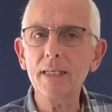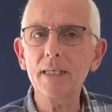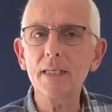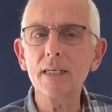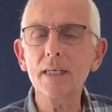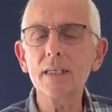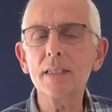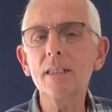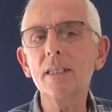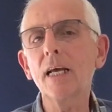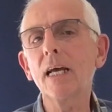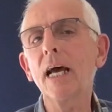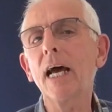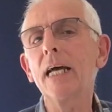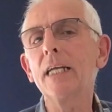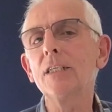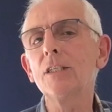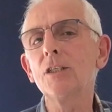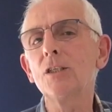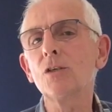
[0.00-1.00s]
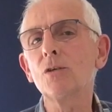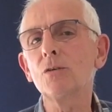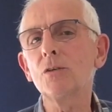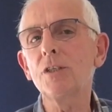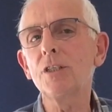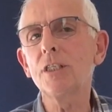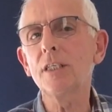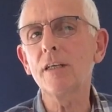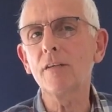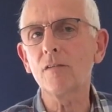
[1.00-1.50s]
iron and your
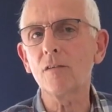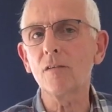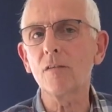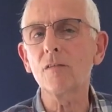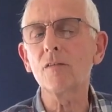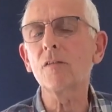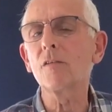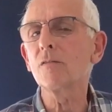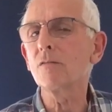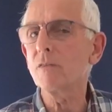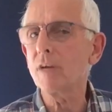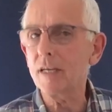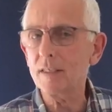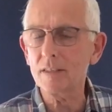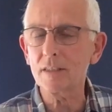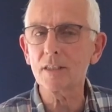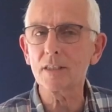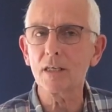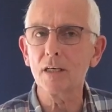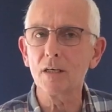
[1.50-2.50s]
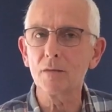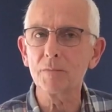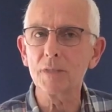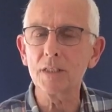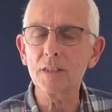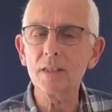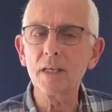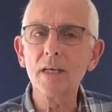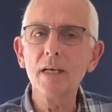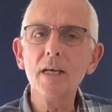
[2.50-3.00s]
chisels to razor
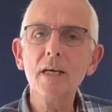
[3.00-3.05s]
sharpness,